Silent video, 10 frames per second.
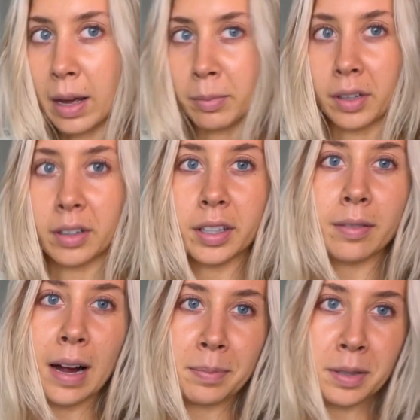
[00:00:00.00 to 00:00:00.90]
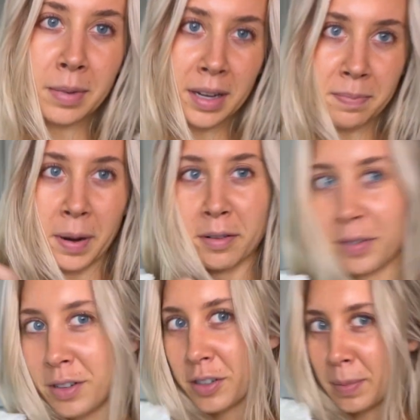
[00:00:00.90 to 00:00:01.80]
I'm literally wrapped in my
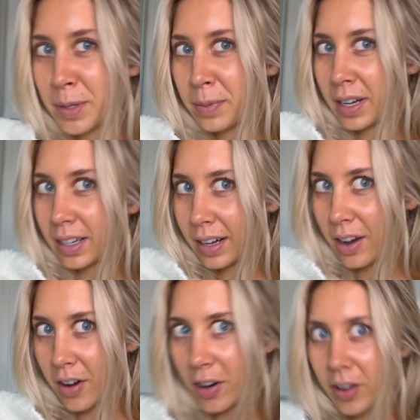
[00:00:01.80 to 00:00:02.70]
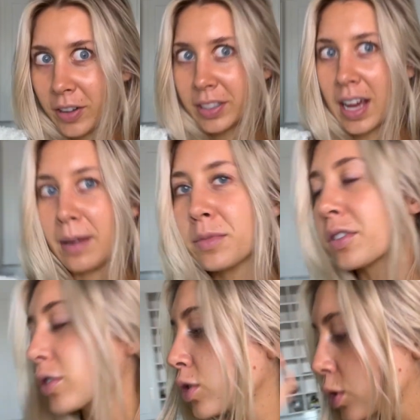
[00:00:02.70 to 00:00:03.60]
Barefoot Dreams blanket at all times.
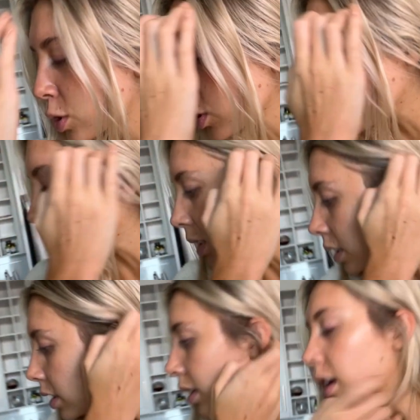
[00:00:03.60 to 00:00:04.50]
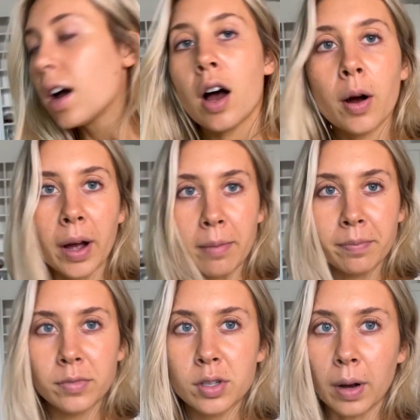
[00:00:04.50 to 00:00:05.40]
They're so good. Okay,
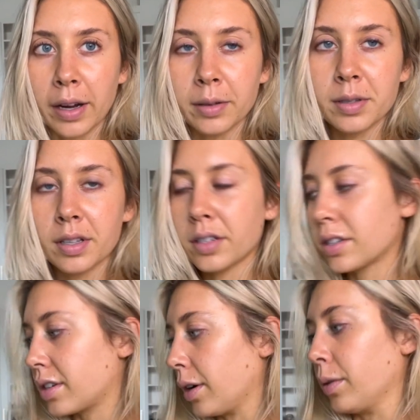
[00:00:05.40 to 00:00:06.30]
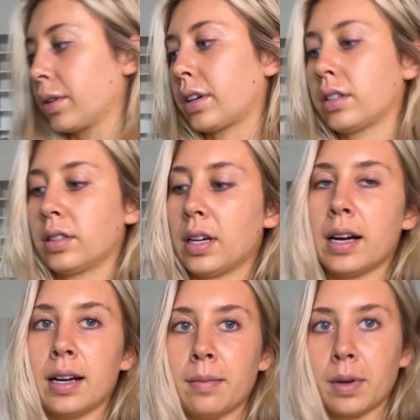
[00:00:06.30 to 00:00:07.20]
so I use the Stoke
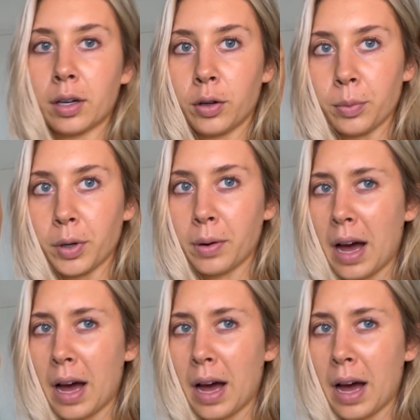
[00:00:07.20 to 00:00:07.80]
cold brew.